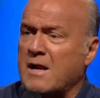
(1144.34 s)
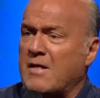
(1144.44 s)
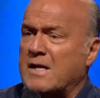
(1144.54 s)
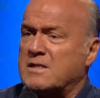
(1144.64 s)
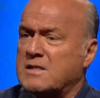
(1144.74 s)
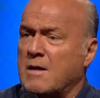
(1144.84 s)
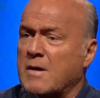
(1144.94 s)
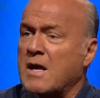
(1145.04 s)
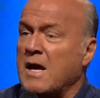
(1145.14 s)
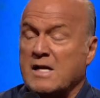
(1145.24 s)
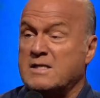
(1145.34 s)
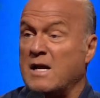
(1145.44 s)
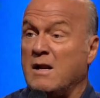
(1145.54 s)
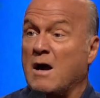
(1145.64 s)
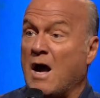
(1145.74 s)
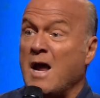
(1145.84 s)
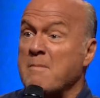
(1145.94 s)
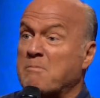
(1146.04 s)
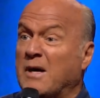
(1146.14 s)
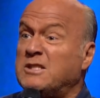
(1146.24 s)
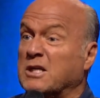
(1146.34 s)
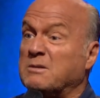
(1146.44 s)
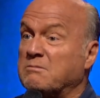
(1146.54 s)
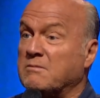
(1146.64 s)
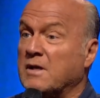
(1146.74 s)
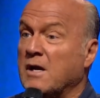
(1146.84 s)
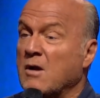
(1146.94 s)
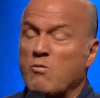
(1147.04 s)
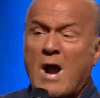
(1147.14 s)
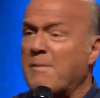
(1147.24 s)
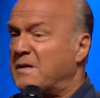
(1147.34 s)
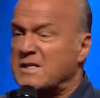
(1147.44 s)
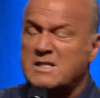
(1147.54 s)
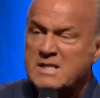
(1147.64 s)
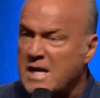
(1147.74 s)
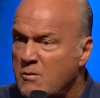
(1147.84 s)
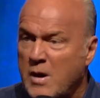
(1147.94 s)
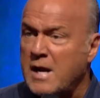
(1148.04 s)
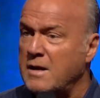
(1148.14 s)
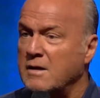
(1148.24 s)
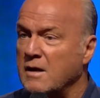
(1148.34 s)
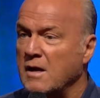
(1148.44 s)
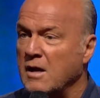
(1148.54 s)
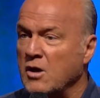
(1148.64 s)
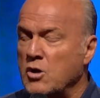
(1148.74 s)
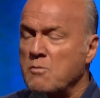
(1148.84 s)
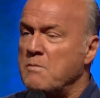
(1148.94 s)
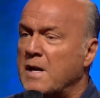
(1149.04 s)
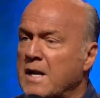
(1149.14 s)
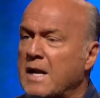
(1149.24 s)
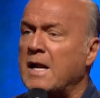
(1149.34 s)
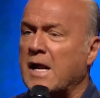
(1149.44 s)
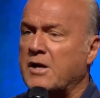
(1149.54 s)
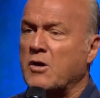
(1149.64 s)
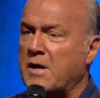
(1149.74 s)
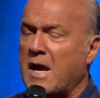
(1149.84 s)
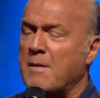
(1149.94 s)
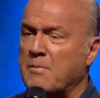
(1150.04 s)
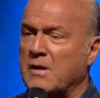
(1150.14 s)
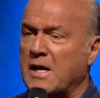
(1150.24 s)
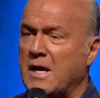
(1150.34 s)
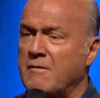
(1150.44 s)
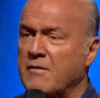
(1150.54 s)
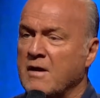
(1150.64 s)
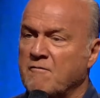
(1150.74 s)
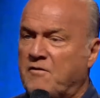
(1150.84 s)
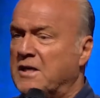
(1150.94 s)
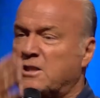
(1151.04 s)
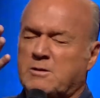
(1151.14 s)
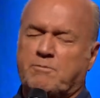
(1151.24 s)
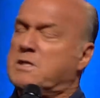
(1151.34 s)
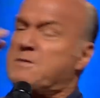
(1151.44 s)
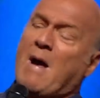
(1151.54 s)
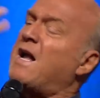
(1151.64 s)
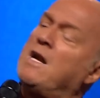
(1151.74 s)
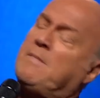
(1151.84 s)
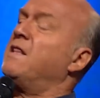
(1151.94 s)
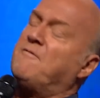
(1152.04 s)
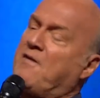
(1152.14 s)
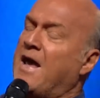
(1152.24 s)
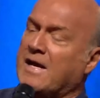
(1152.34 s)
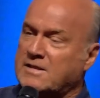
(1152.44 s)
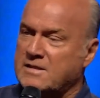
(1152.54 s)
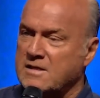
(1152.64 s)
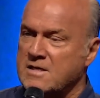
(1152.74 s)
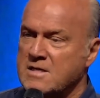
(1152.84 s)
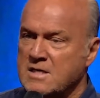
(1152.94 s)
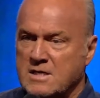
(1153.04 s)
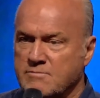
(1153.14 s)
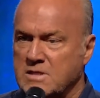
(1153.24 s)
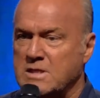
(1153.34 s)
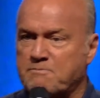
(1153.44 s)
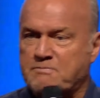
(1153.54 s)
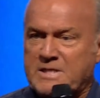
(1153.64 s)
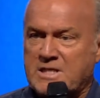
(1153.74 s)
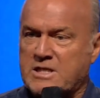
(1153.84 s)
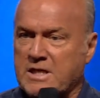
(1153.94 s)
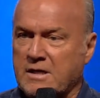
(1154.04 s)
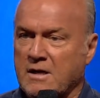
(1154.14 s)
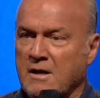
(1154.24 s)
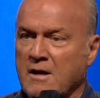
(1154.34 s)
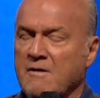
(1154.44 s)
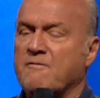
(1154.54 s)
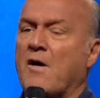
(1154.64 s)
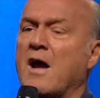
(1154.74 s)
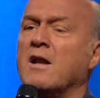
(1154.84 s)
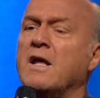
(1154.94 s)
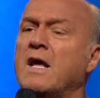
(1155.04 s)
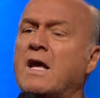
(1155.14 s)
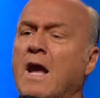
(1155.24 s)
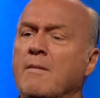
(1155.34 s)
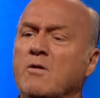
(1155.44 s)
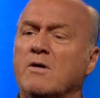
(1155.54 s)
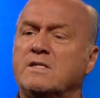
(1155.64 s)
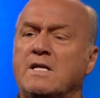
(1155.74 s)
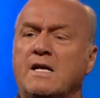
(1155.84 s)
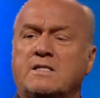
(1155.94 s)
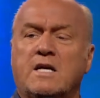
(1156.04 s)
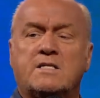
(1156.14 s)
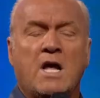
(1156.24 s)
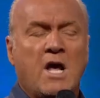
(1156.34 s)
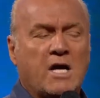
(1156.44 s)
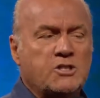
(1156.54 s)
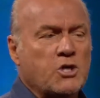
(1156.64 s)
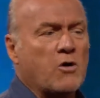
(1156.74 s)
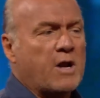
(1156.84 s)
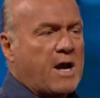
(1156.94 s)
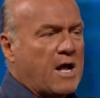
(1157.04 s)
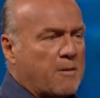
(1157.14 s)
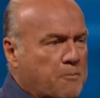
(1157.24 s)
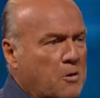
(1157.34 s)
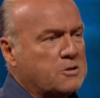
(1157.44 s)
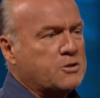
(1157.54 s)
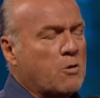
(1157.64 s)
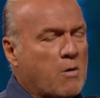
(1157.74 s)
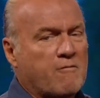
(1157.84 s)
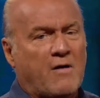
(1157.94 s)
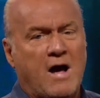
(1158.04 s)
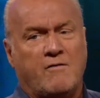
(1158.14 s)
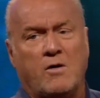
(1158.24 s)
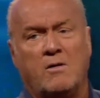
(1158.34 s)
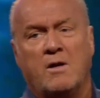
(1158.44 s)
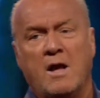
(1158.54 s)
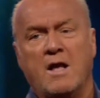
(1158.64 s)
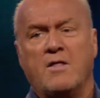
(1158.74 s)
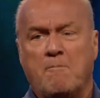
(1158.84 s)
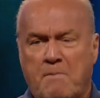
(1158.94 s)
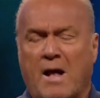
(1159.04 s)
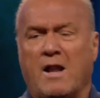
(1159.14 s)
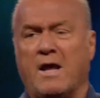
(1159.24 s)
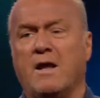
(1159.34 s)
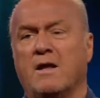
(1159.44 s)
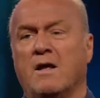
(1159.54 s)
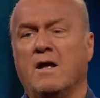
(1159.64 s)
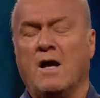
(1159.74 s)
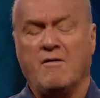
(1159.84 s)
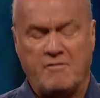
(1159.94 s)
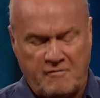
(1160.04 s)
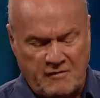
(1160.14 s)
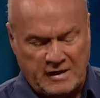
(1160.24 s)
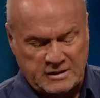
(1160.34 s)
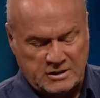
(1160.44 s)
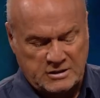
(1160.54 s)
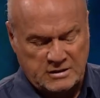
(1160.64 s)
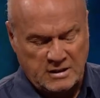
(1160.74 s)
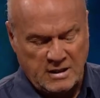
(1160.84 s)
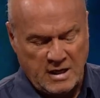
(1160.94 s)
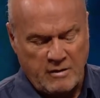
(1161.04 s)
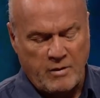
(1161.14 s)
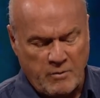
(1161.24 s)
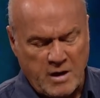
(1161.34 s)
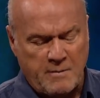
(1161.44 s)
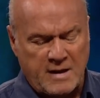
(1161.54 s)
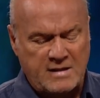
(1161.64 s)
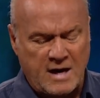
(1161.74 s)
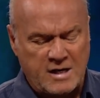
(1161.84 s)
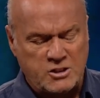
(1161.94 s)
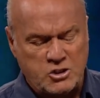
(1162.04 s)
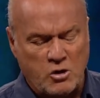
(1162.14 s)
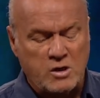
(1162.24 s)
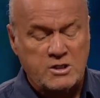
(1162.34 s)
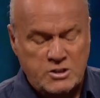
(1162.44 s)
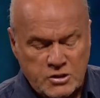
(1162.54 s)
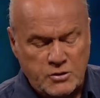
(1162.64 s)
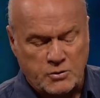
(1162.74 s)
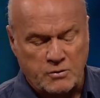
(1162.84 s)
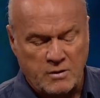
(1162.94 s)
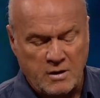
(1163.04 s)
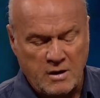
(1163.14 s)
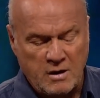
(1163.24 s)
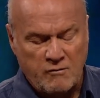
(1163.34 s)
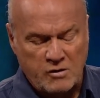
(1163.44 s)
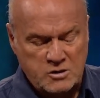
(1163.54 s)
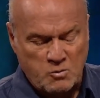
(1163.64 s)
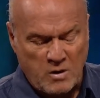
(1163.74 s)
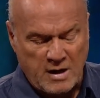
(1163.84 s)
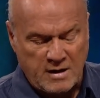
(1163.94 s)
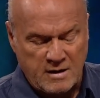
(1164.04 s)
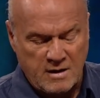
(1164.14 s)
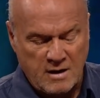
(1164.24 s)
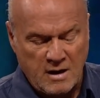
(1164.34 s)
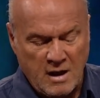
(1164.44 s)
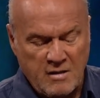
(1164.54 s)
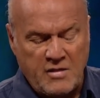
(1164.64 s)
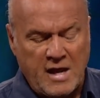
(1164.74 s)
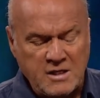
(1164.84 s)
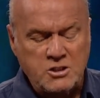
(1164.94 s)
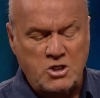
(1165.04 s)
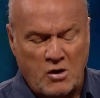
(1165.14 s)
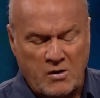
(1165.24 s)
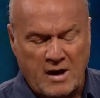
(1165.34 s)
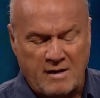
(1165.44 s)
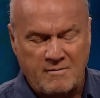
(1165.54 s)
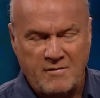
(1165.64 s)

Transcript: of that stomach and said, I ain't budging. Wrapped in seaweed, humidity like you can't believe, fish smacking him in the face. I'm not budging. Finally, he came to his senses, and Jonah had a personal revival in the belly of the fish. And we read about that in Jonah 2, verse 1. Then Jonah,